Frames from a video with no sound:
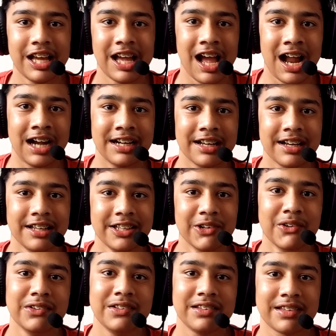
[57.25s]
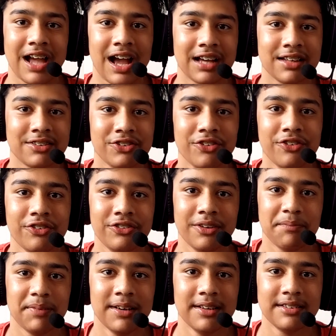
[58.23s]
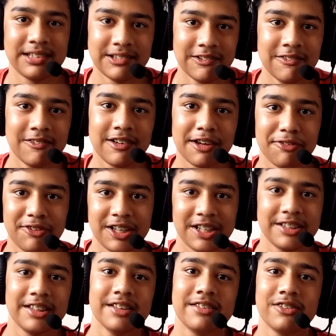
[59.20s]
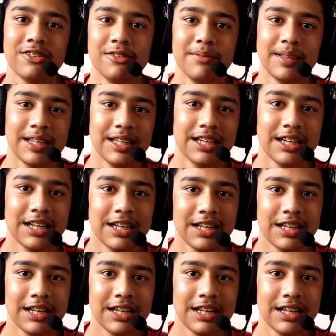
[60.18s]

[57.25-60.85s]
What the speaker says: and a huge thanks to the person who gifted this to me.